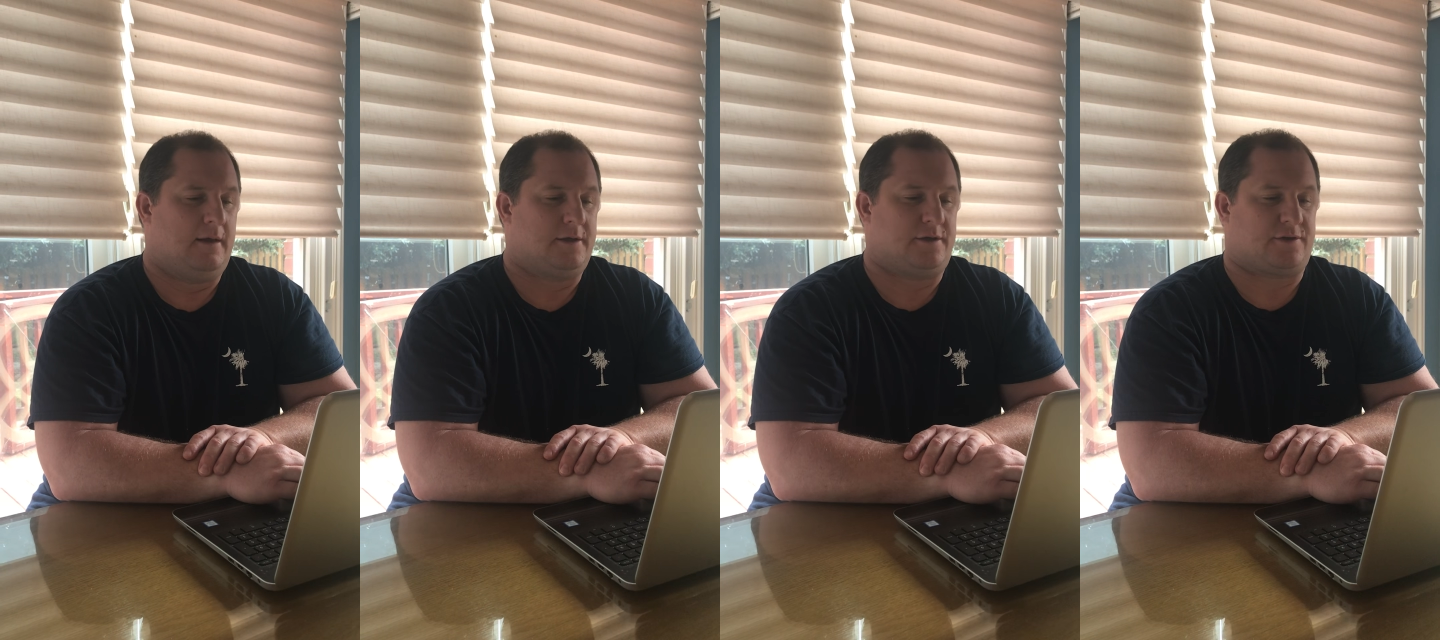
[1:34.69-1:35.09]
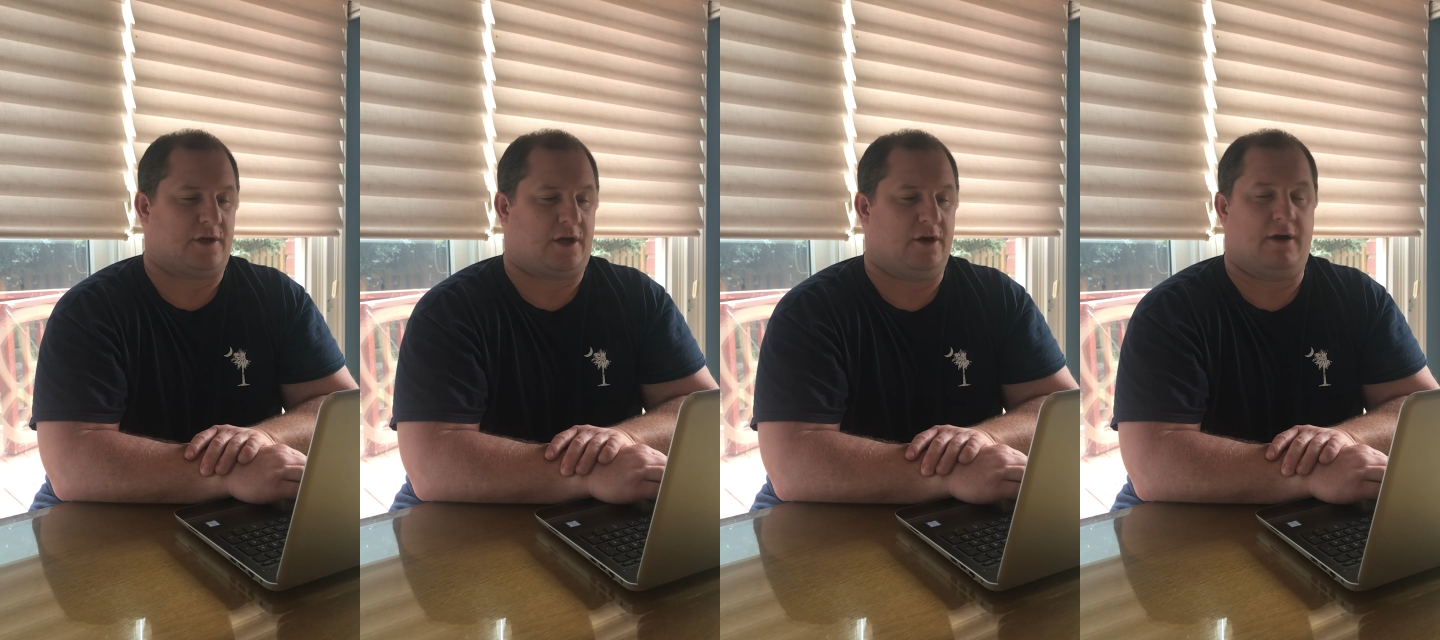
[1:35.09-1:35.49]
to
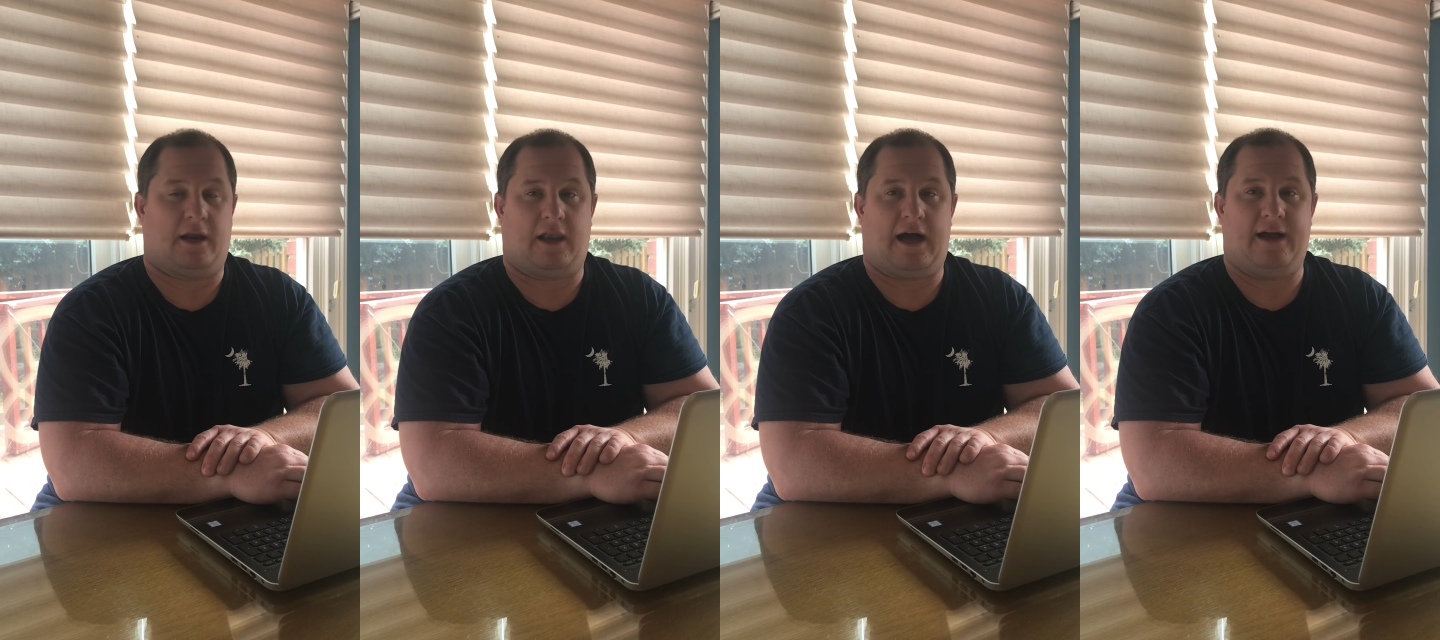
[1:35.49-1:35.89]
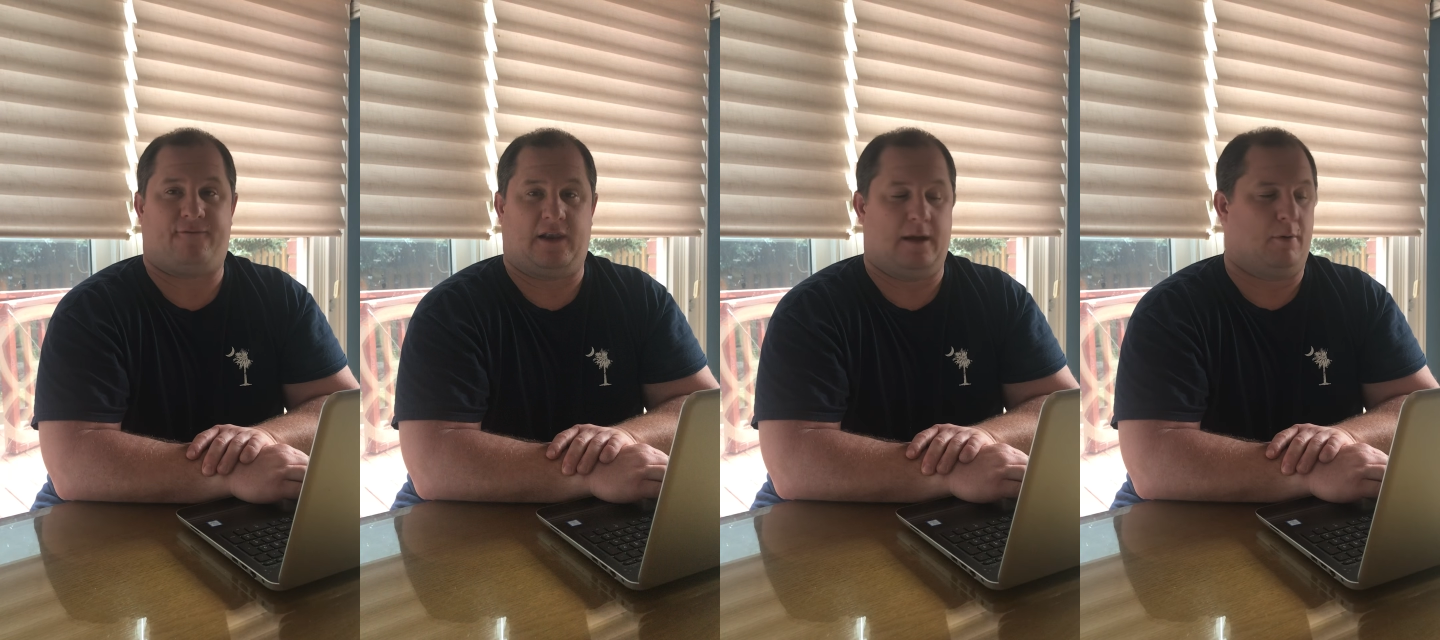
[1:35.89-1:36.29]
securing
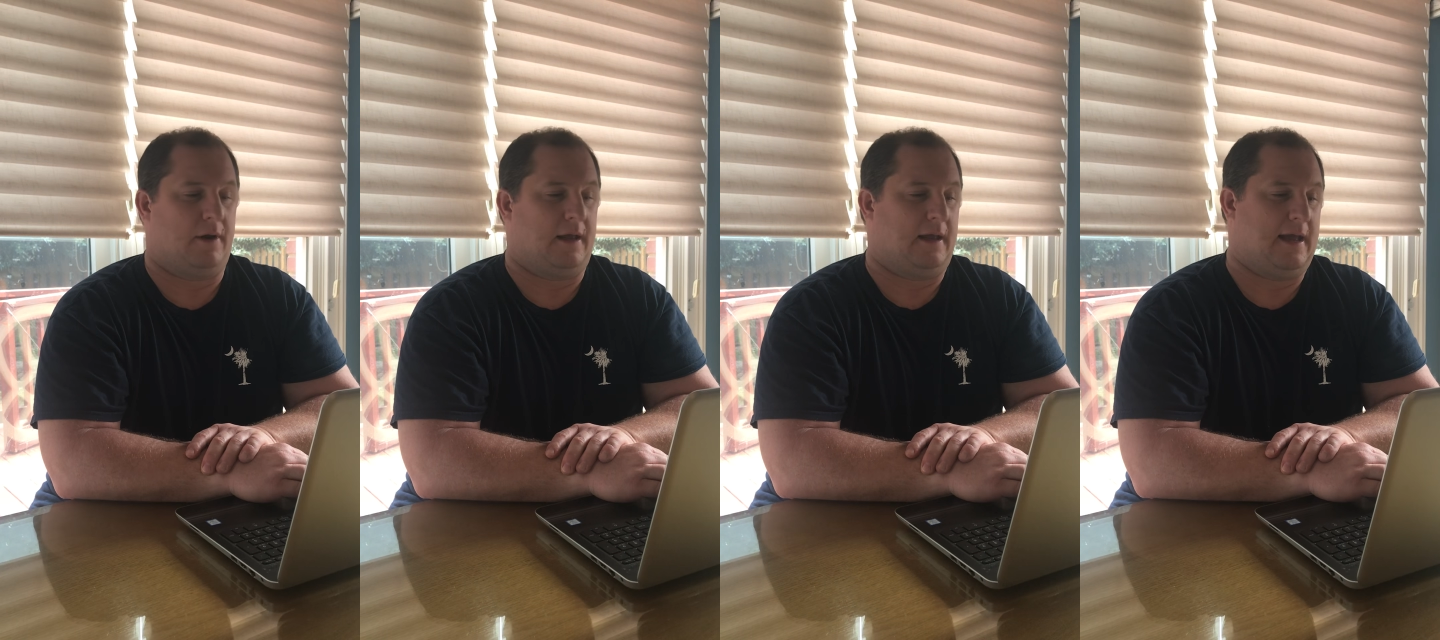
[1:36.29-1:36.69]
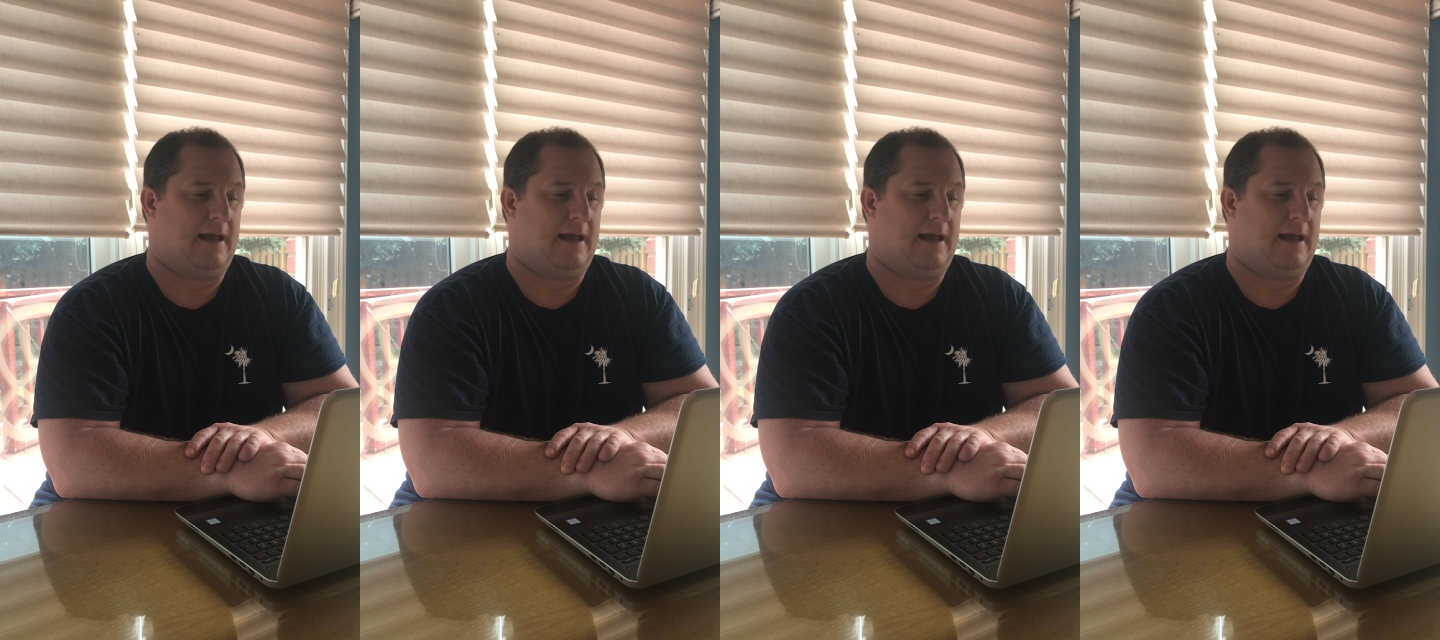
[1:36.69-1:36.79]
life, liberty,